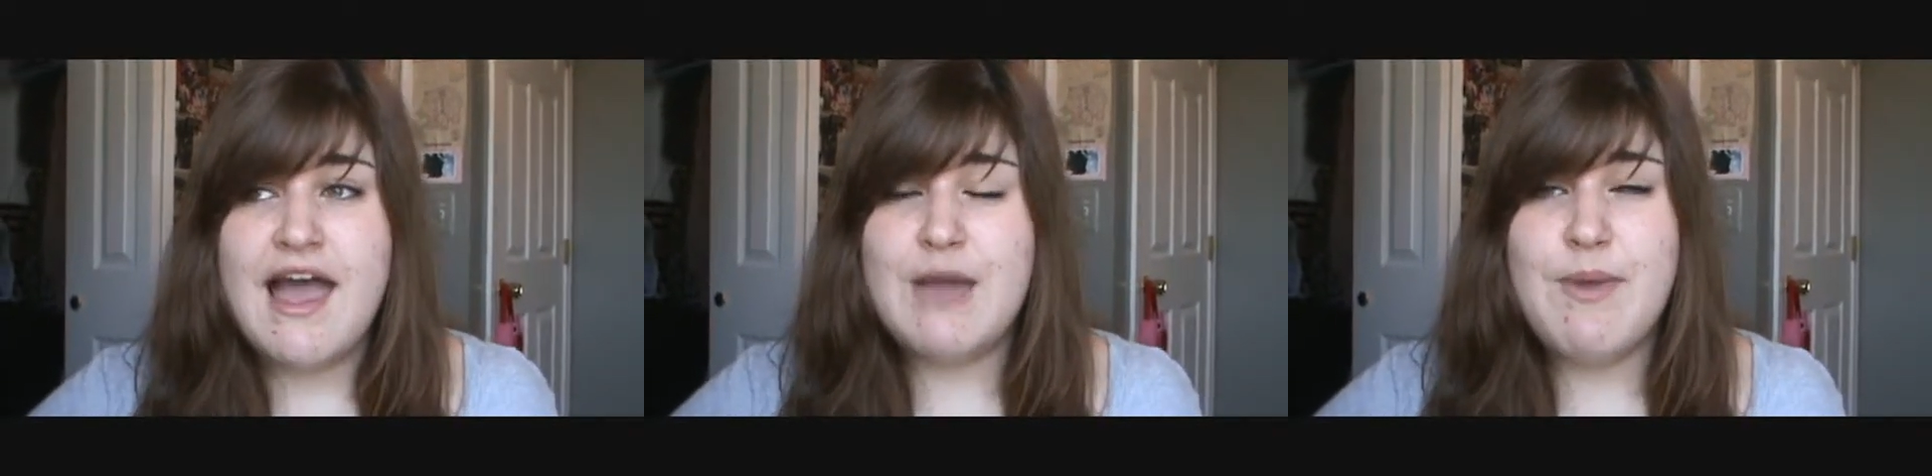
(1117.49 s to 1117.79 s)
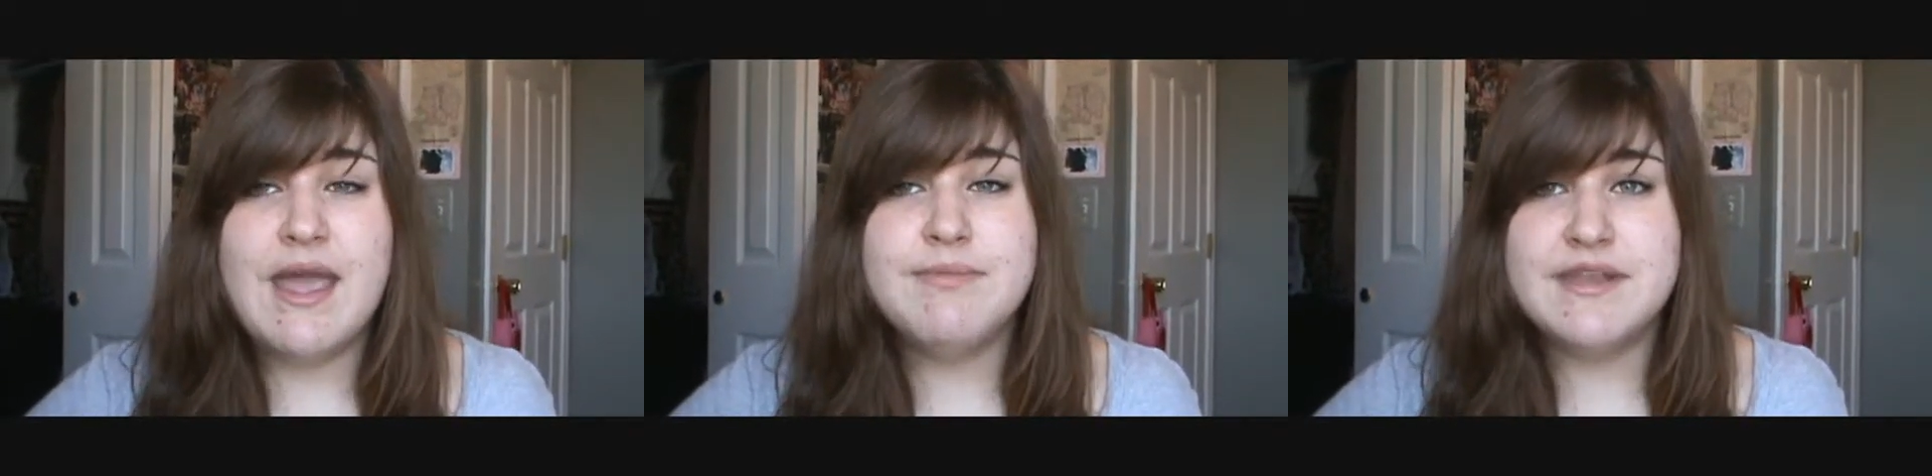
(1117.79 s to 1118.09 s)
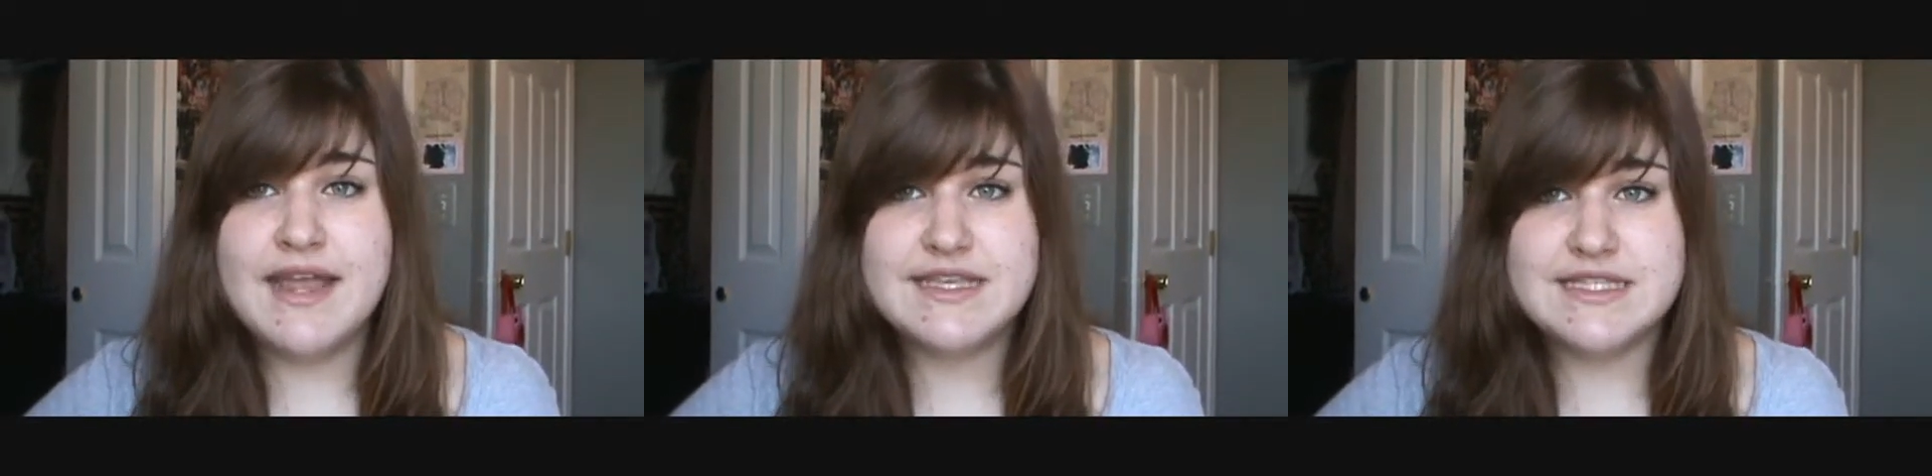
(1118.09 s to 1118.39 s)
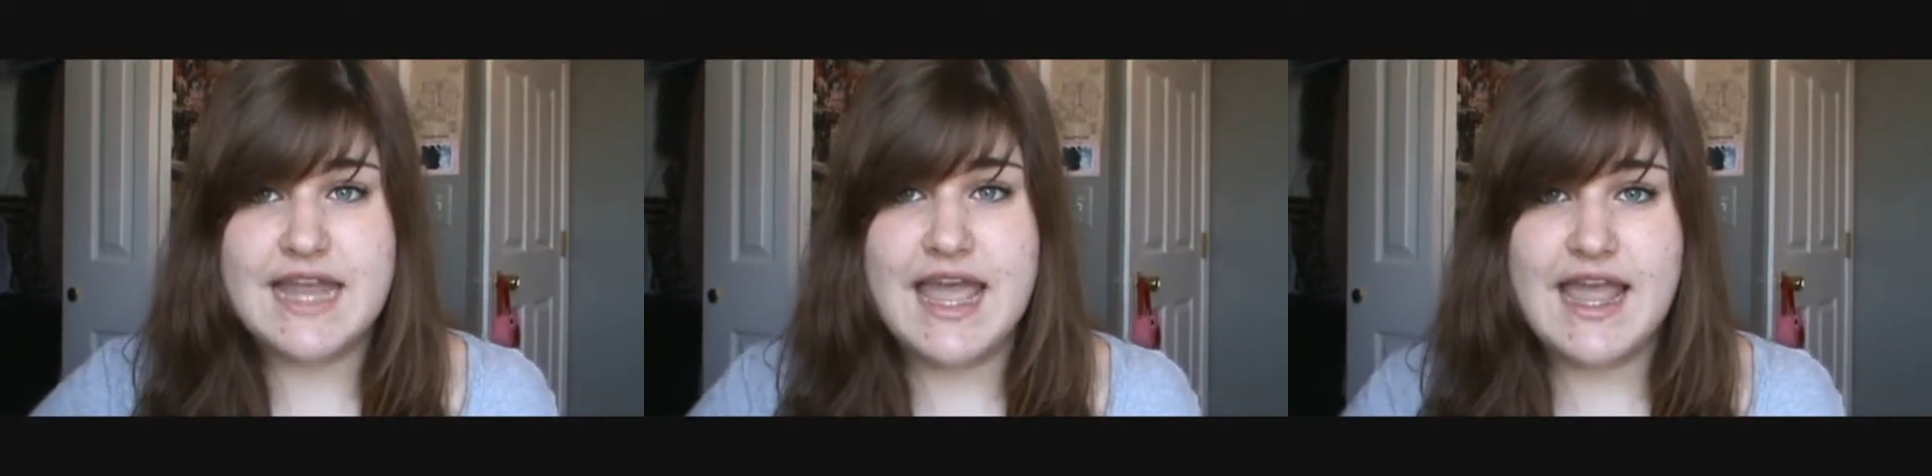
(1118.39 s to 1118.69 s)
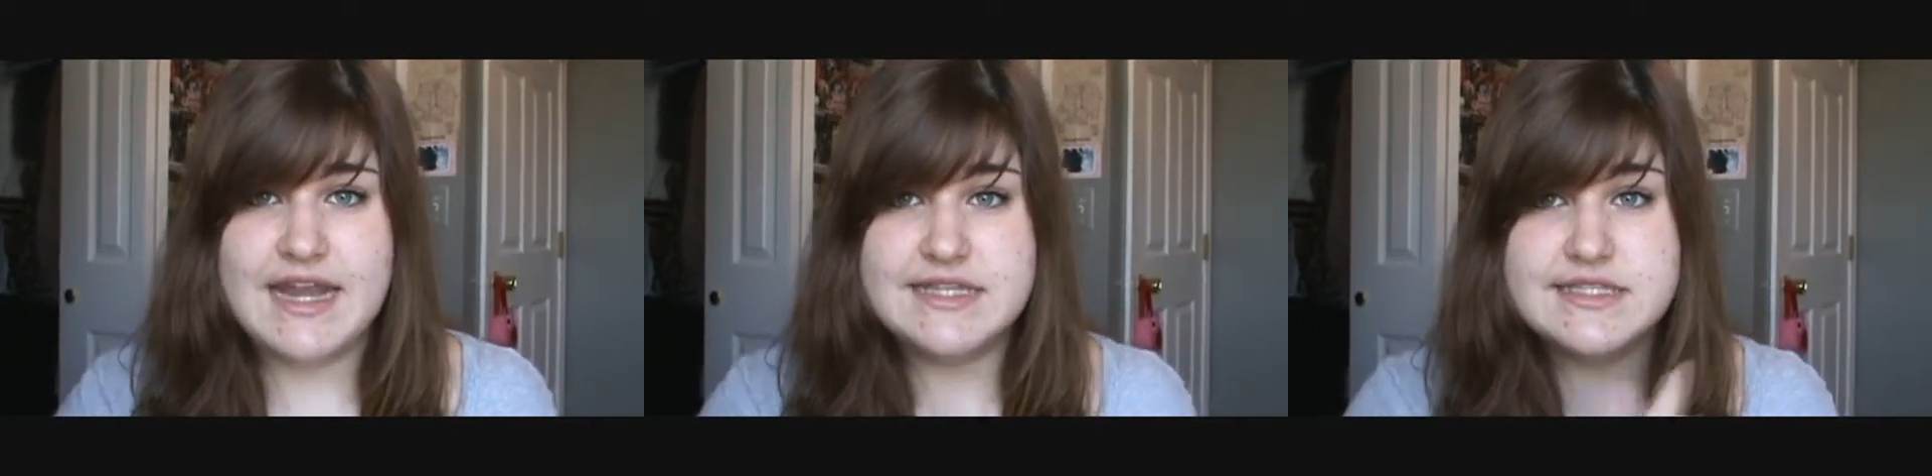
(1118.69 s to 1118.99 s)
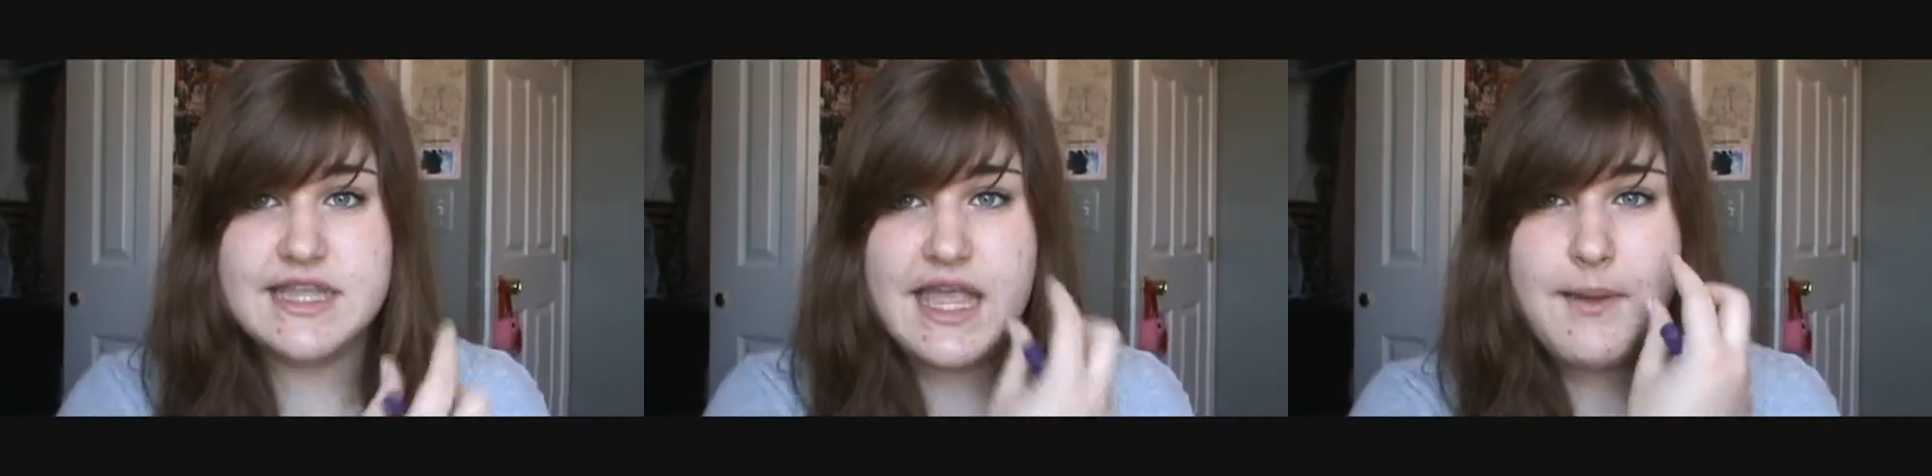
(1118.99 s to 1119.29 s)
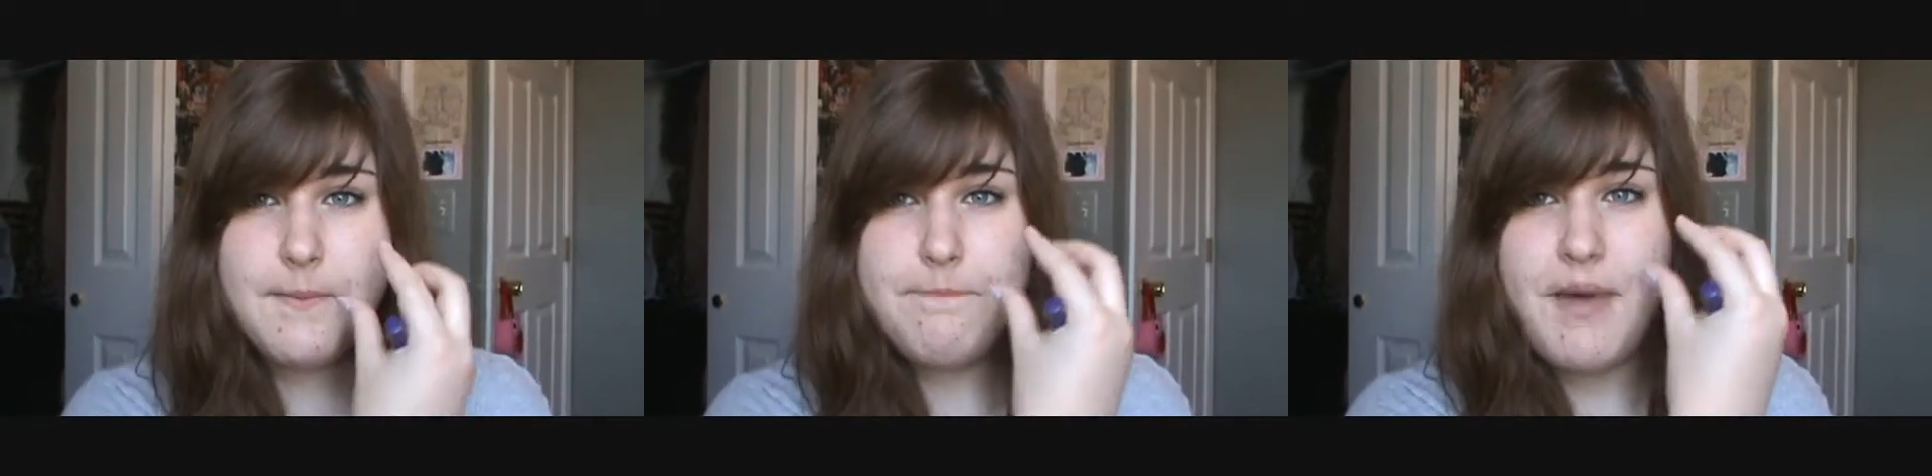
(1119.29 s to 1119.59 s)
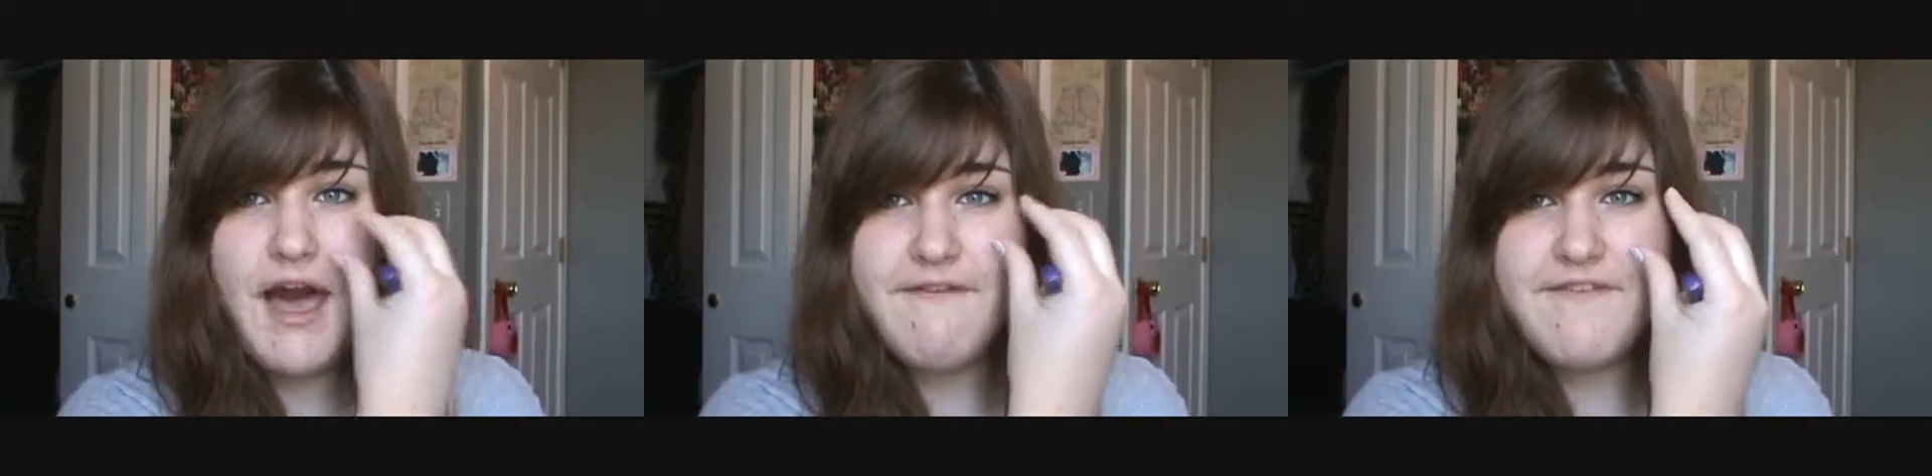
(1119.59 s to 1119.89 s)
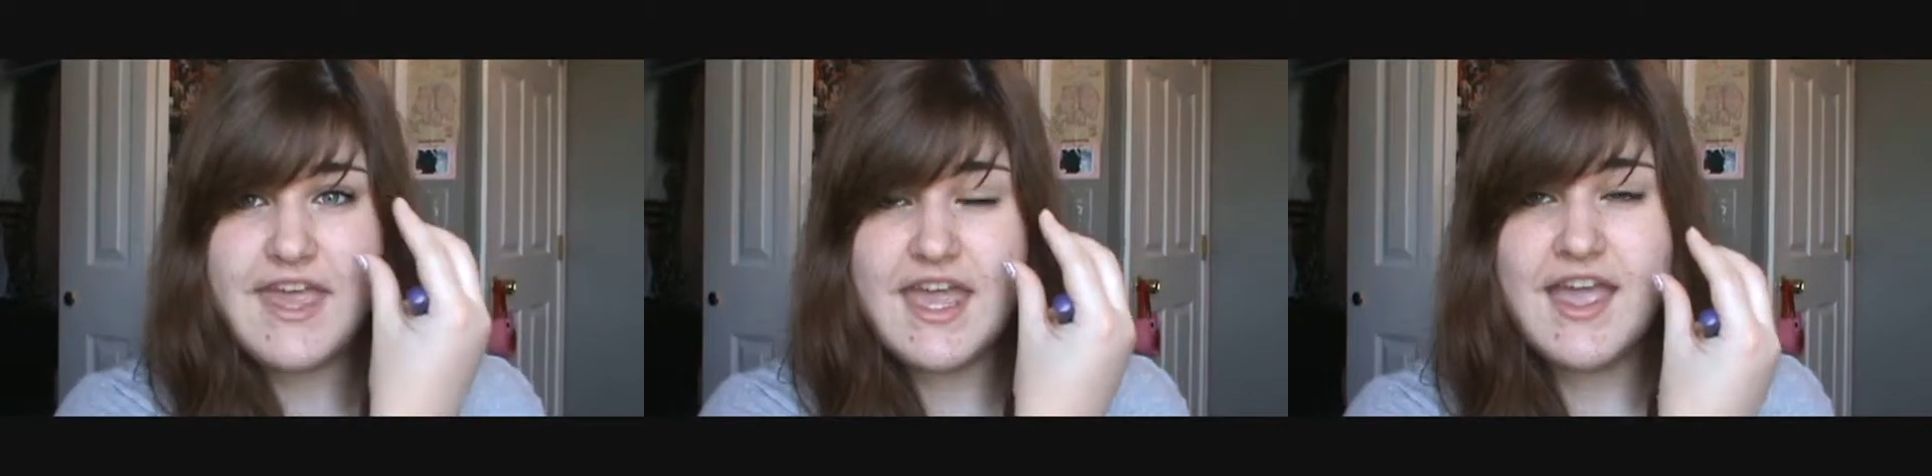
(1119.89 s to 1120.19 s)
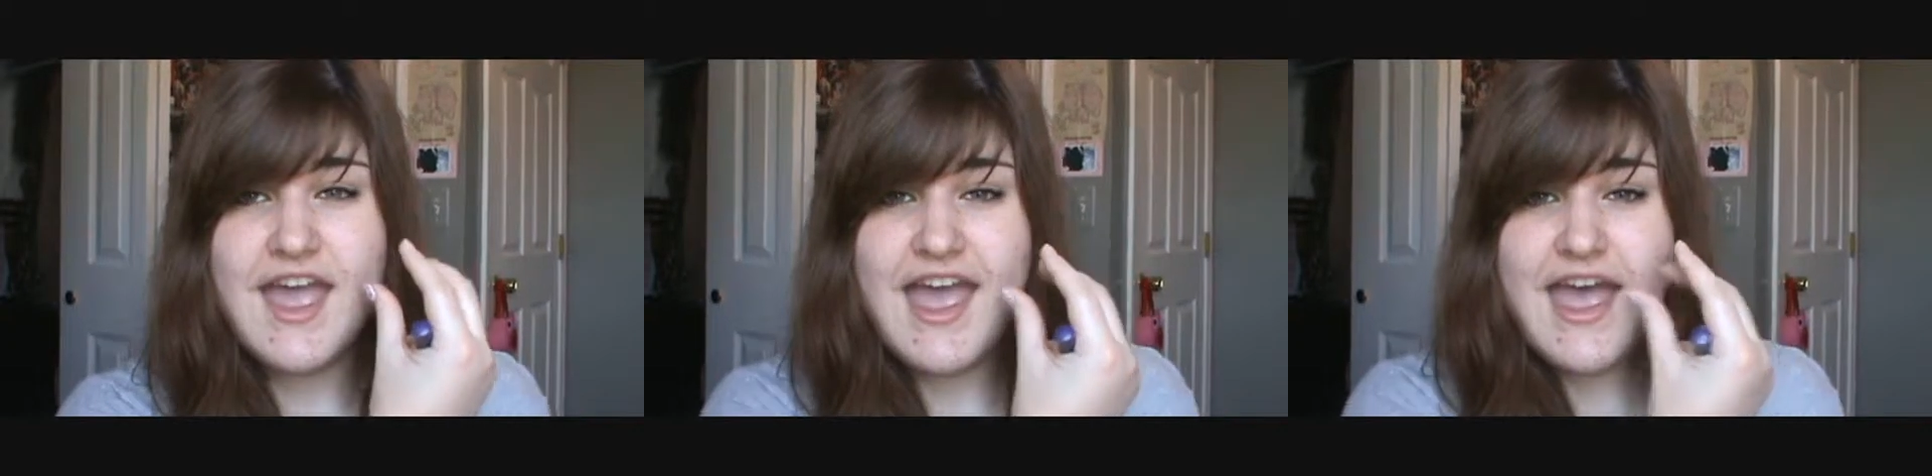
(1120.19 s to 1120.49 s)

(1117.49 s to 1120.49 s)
I wake up the next day and it's like puffy